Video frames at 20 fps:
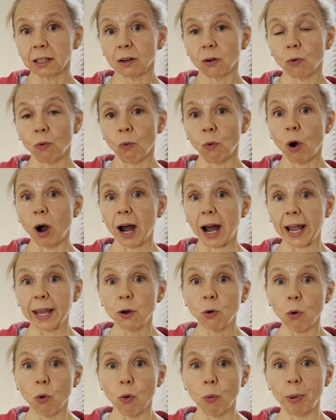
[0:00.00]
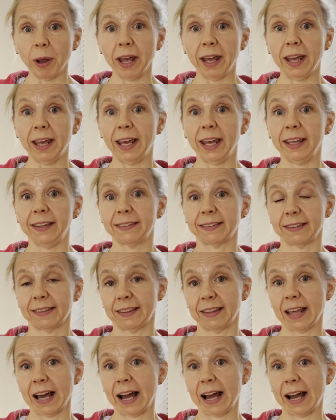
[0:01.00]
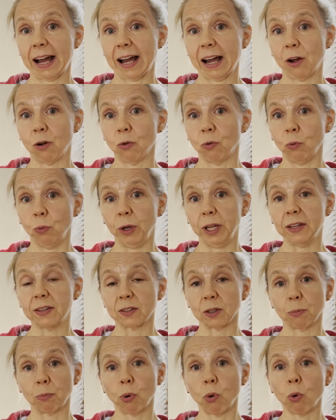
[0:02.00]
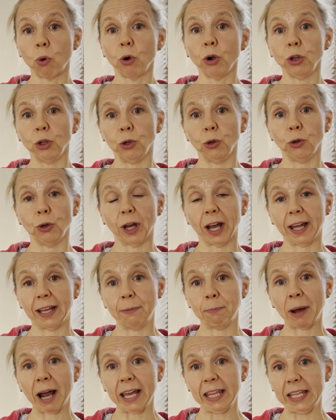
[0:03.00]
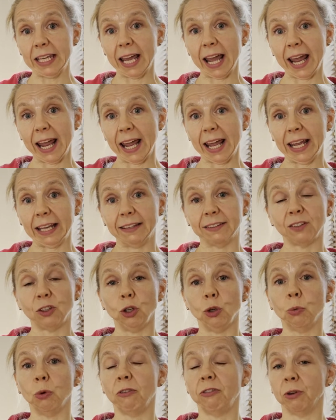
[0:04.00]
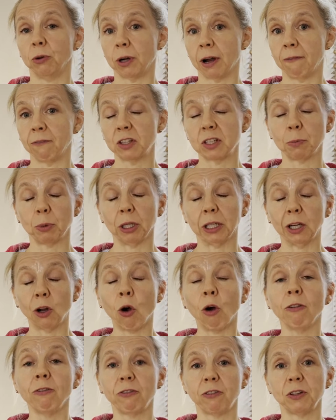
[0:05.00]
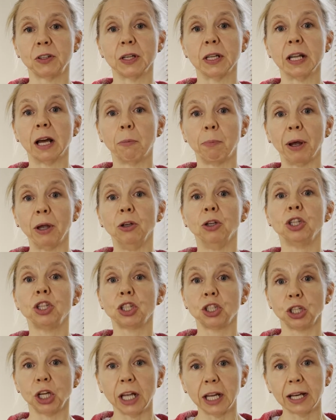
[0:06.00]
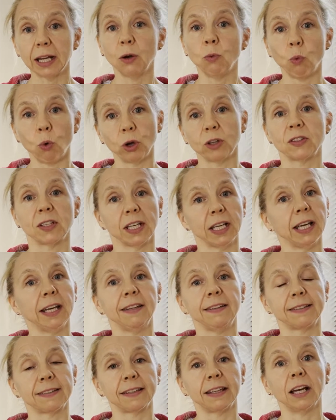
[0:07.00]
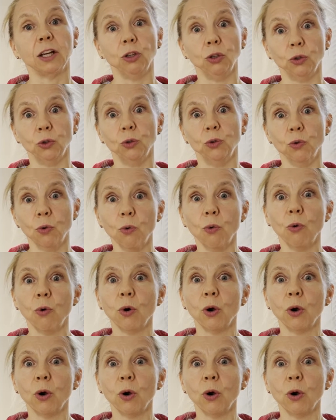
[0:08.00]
what I hope is that we support you, and by the end you will feel comfortable and confident about sharing what it is that you know